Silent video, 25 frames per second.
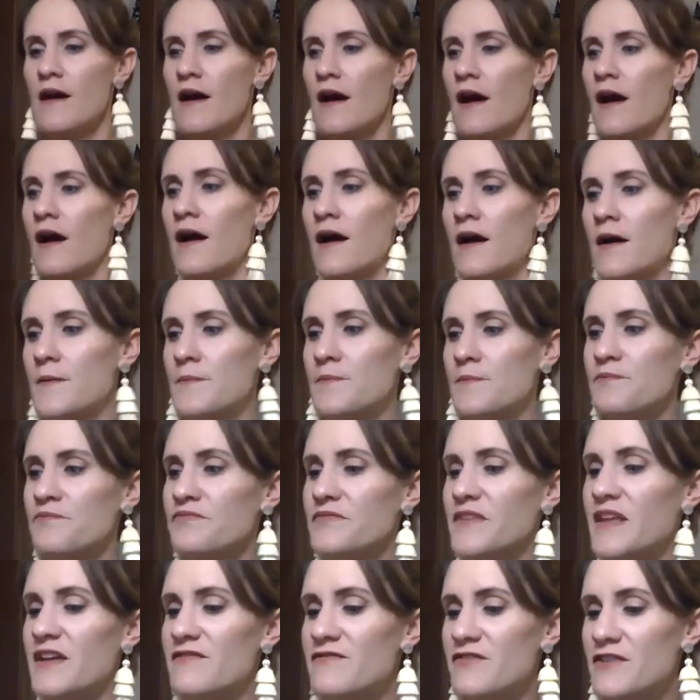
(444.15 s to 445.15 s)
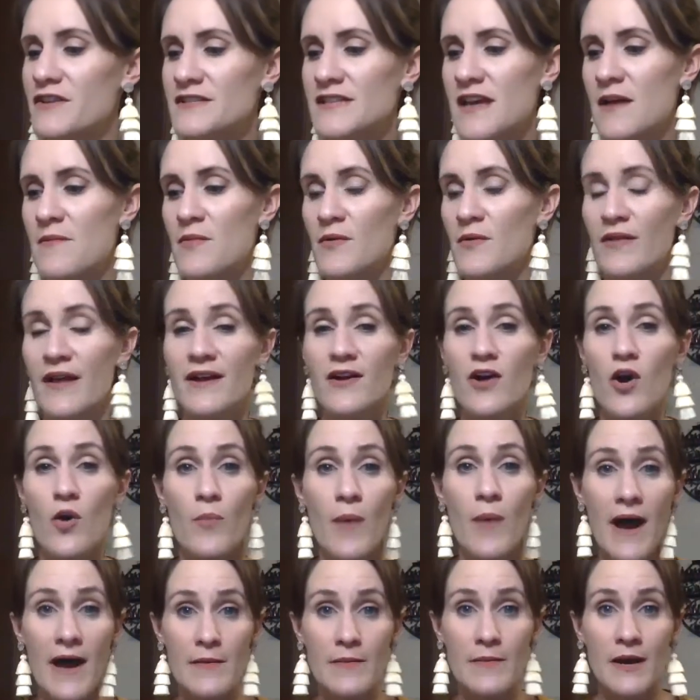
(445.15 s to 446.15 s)
For example, like
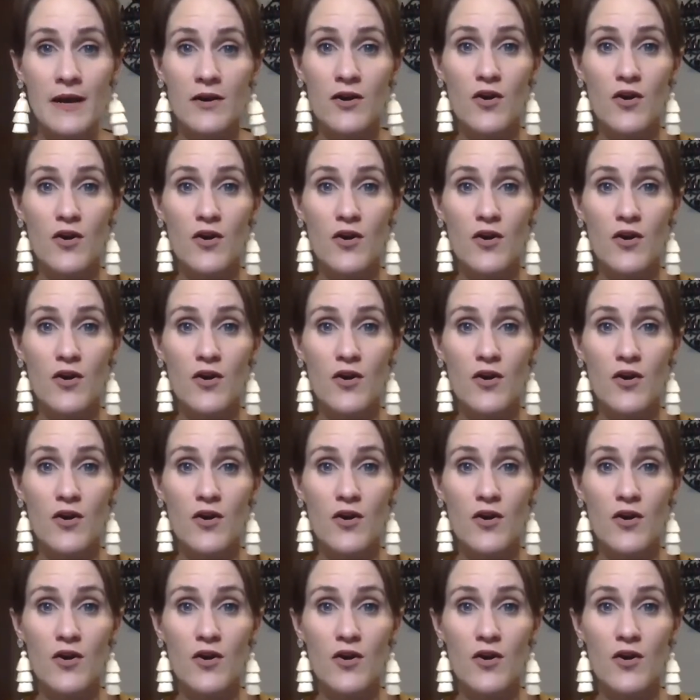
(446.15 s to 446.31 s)
Copaiba.